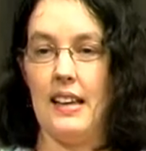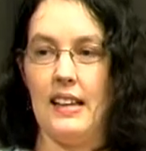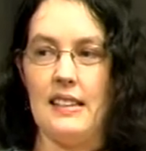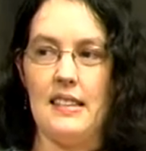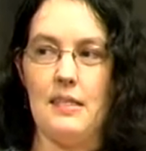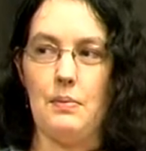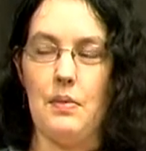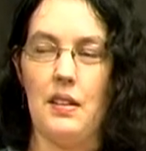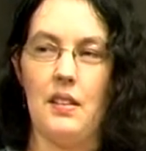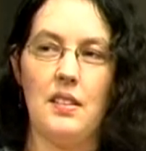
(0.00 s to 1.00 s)
It's
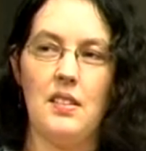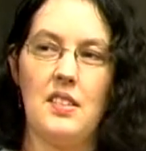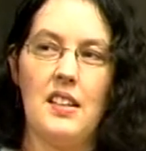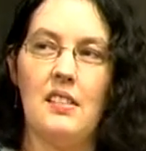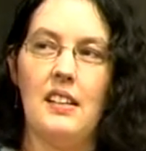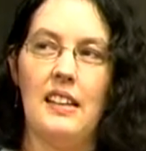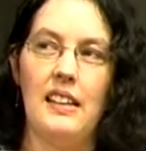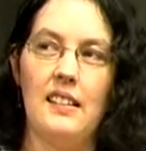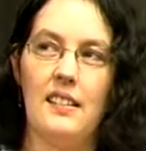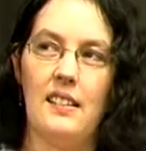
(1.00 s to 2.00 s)

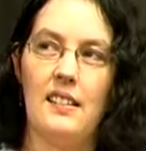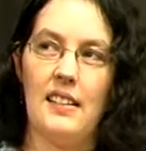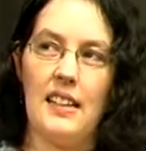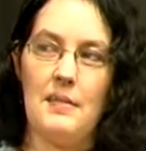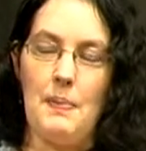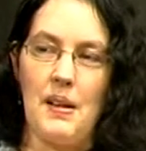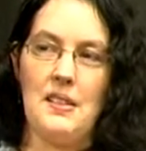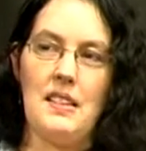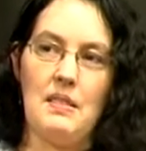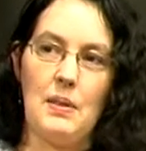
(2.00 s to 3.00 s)
sharing
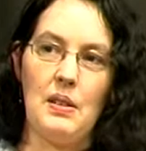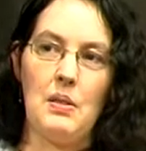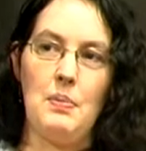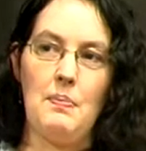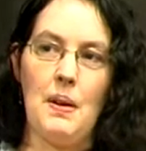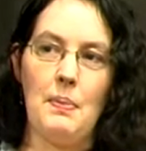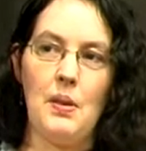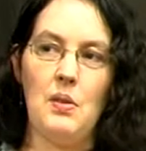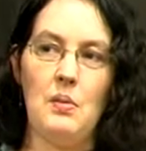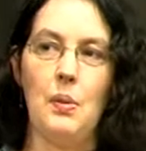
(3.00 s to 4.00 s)
experiences with a group of people
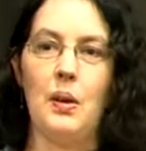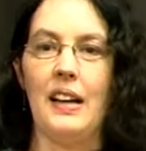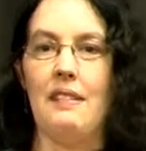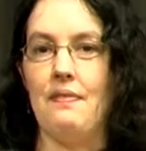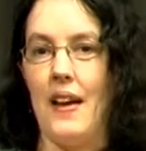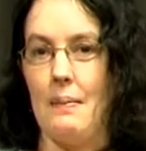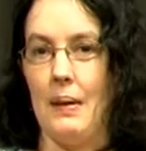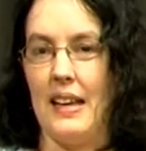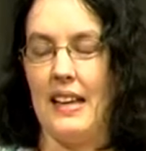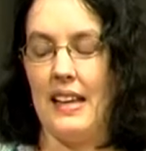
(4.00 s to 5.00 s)
who are more like a
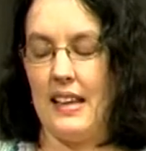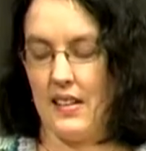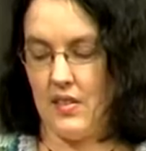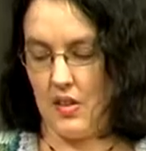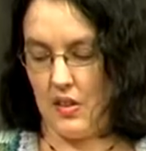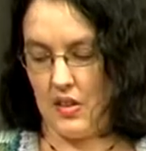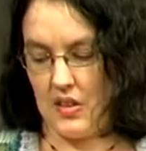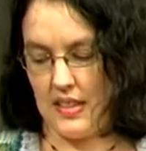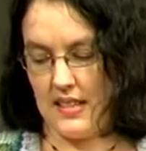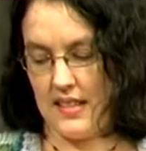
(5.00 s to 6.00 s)
family, so you can
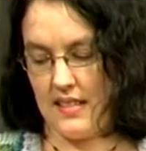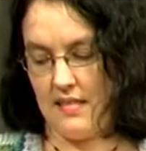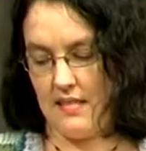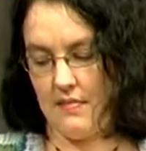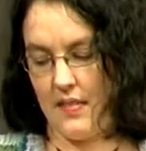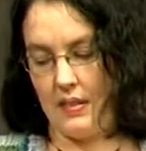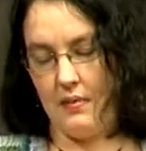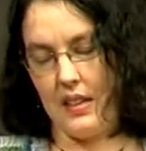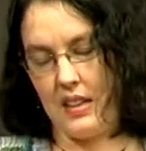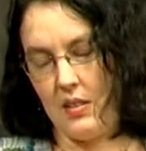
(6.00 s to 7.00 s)
just feel
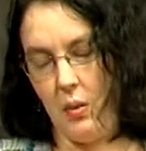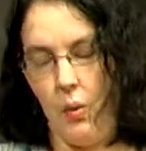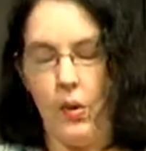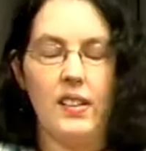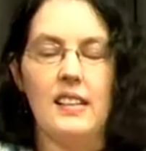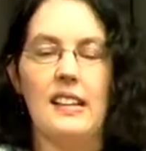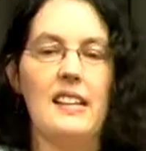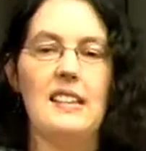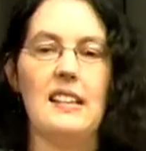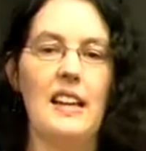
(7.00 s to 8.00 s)
free to talk, to
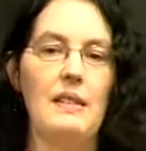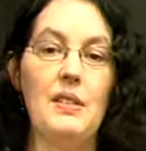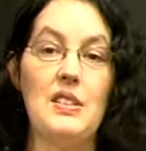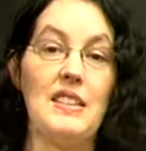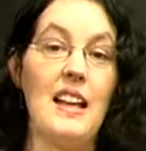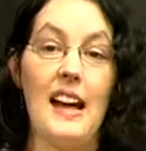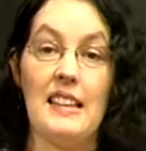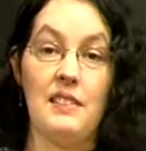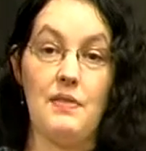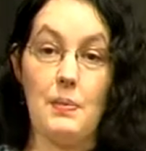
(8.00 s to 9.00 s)
listen, even just
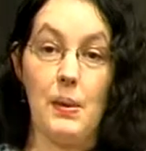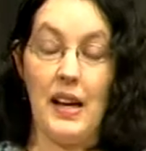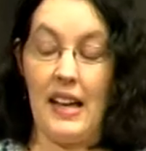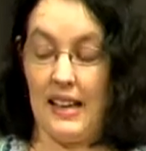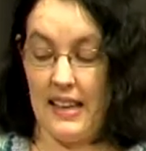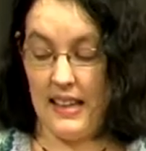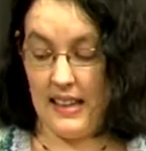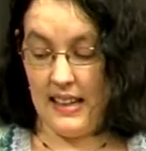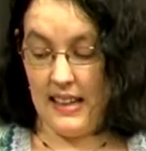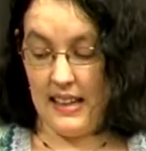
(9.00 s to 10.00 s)
ask for prayer,
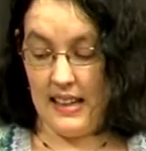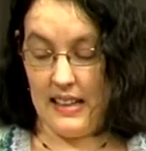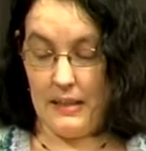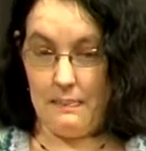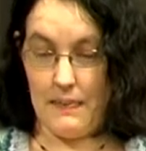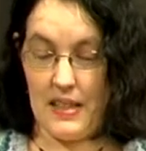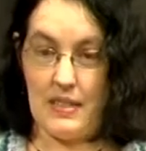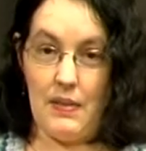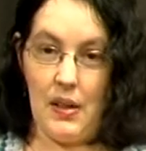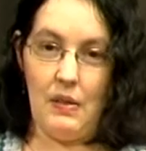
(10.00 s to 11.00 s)
and it's
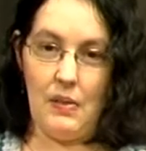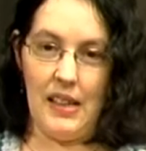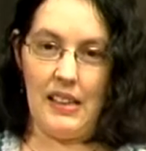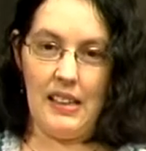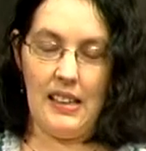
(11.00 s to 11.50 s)
very real.